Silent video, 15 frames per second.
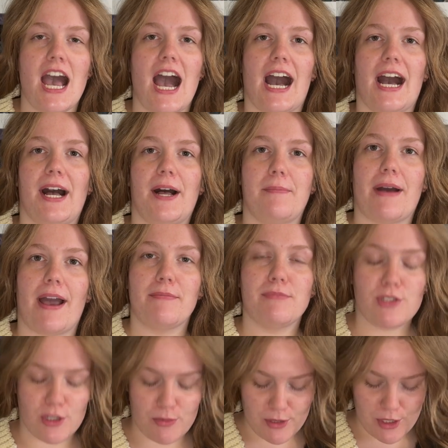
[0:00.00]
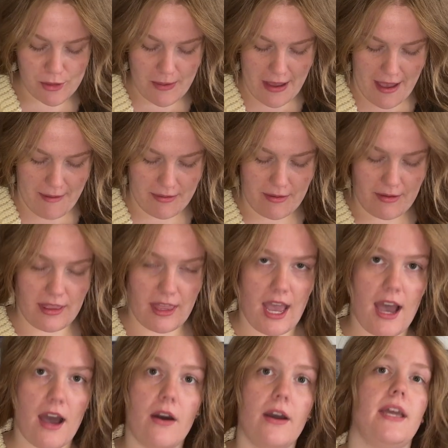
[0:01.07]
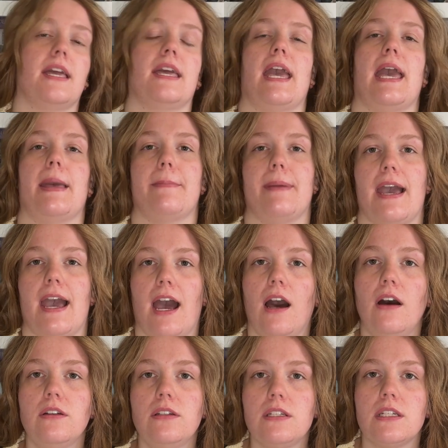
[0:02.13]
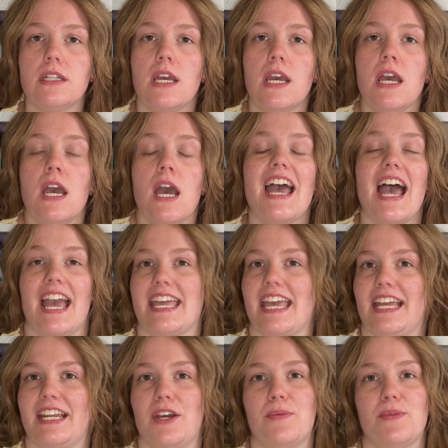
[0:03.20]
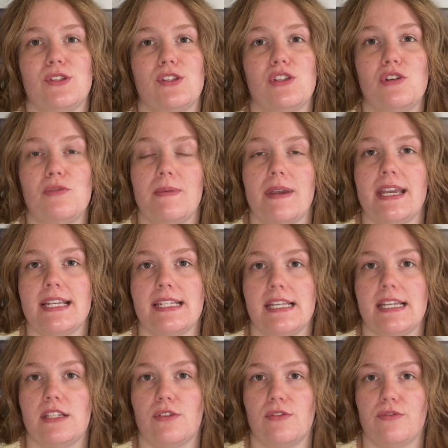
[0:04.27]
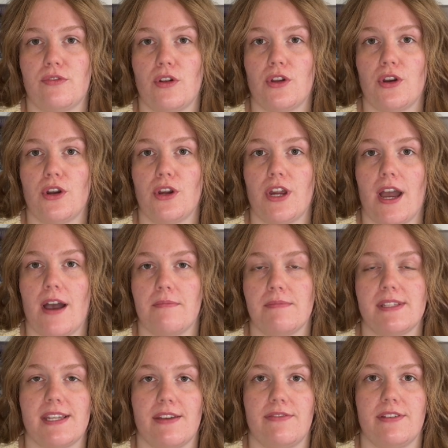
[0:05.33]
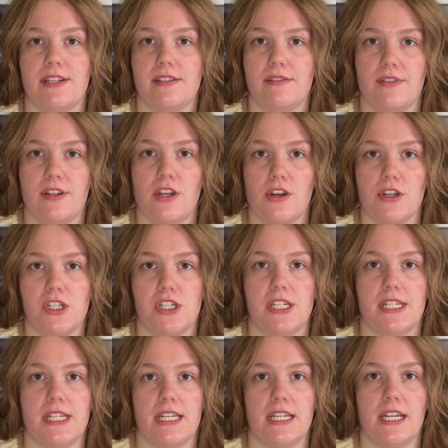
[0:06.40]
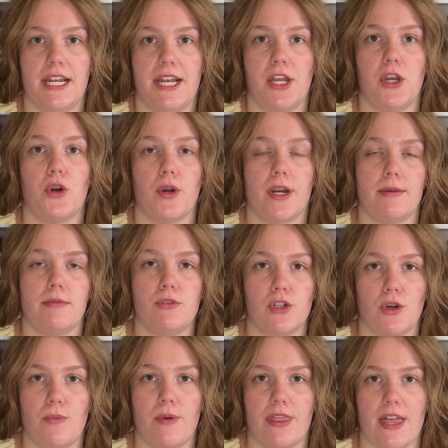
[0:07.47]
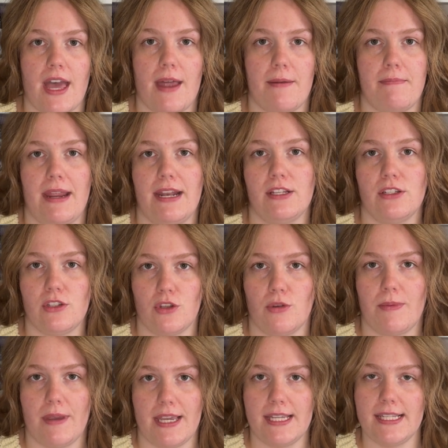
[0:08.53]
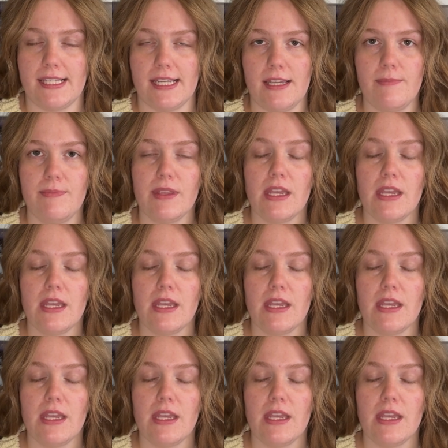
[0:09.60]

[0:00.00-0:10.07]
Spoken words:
I'm super happy with how it came out. Again, it was super easy to follow Stephanie's video. She did an incredible job with that and made it super easy.